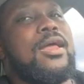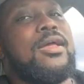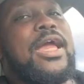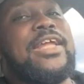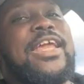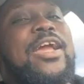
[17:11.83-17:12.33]

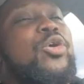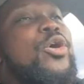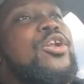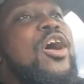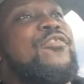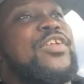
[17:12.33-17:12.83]
And then
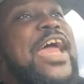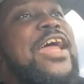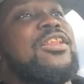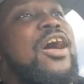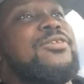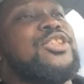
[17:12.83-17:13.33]
going off of
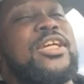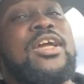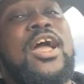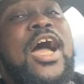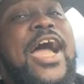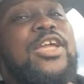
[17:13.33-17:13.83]
that logic,
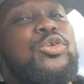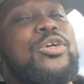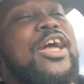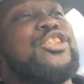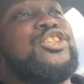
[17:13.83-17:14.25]
how you got